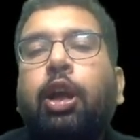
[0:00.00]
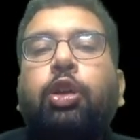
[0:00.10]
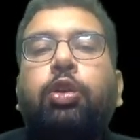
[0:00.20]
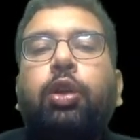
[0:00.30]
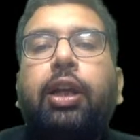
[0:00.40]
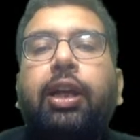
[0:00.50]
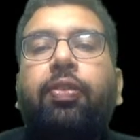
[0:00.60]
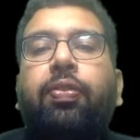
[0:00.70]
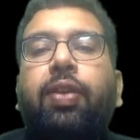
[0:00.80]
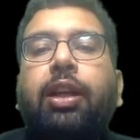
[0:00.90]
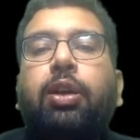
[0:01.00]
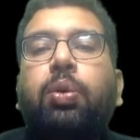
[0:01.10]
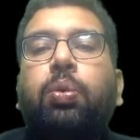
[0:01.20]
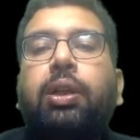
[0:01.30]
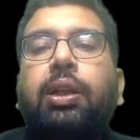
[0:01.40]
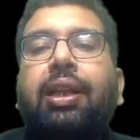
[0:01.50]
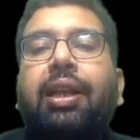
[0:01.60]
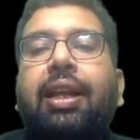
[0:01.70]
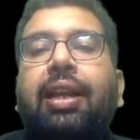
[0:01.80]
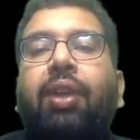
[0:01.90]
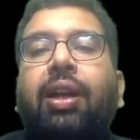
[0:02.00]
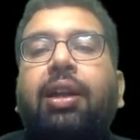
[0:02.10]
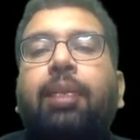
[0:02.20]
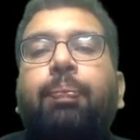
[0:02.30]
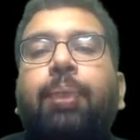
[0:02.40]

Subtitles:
So if I do this A vector